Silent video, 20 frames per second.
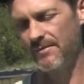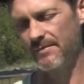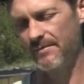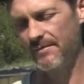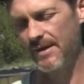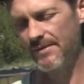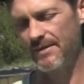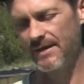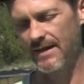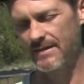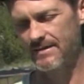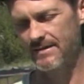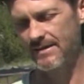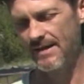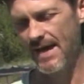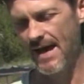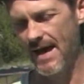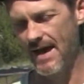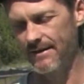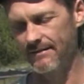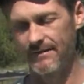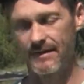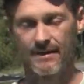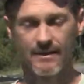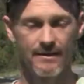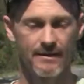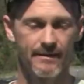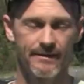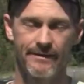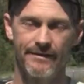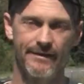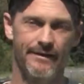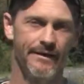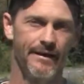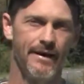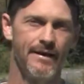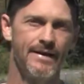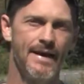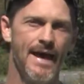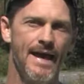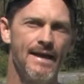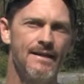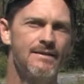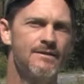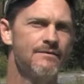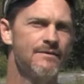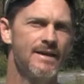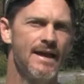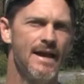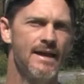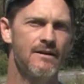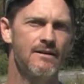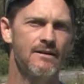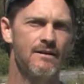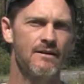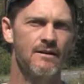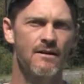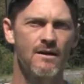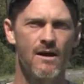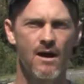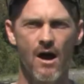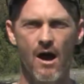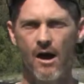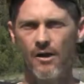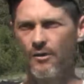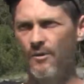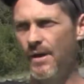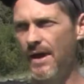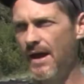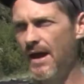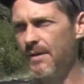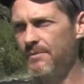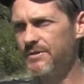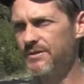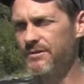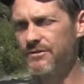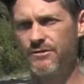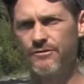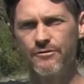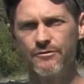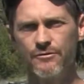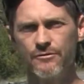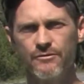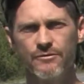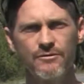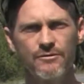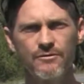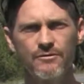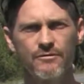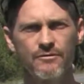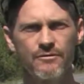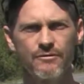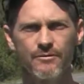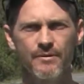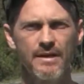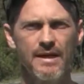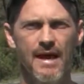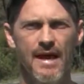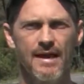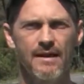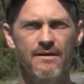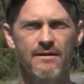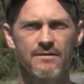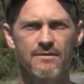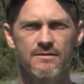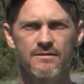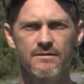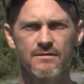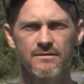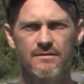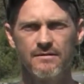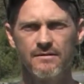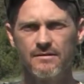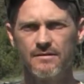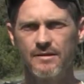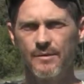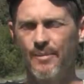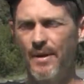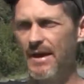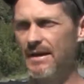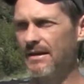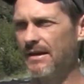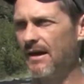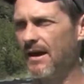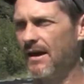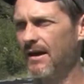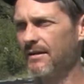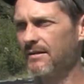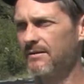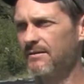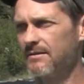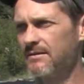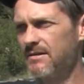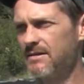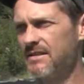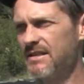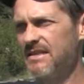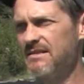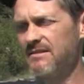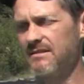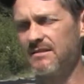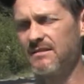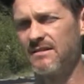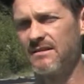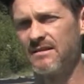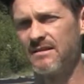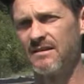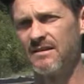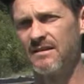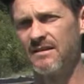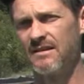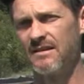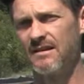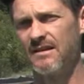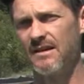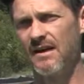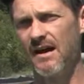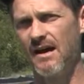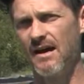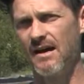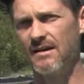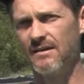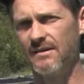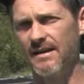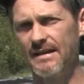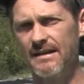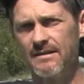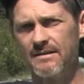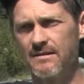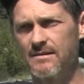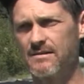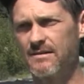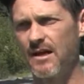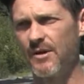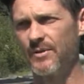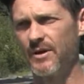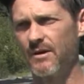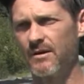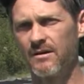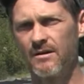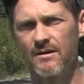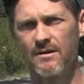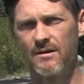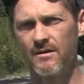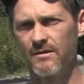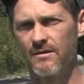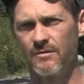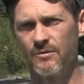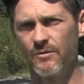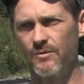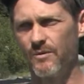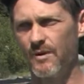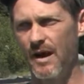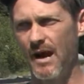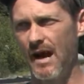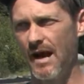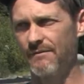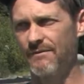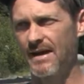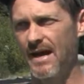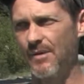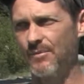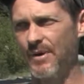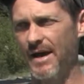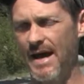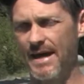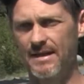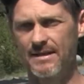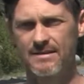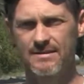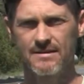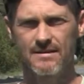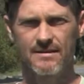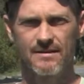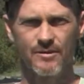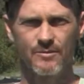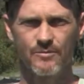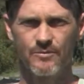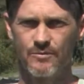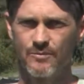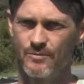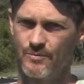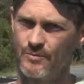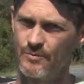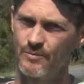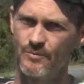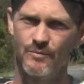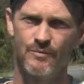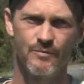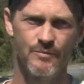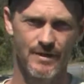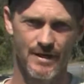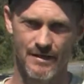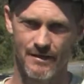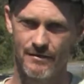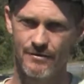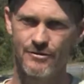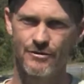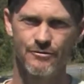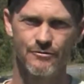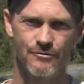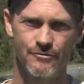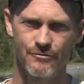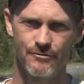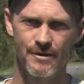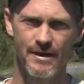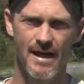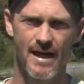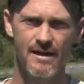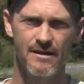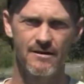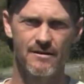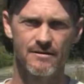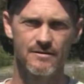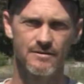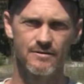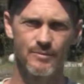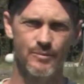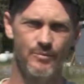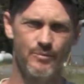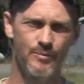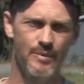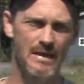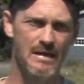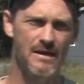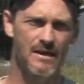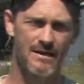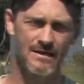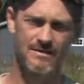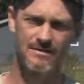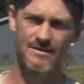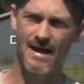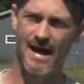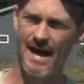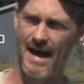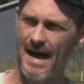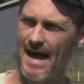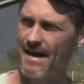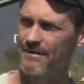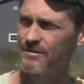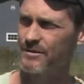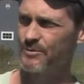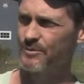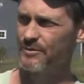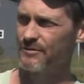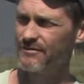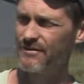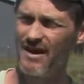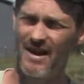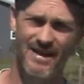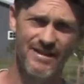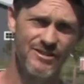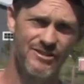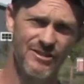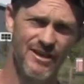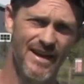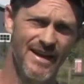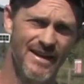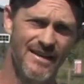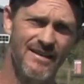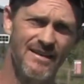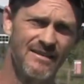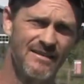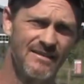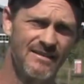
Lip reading: maybe less than that, an eighth of an acre, all the way up to 2-3 acres, depending on the season. Like in the summer, I've got paddocks that are 2-3 acres because I have to provide shade.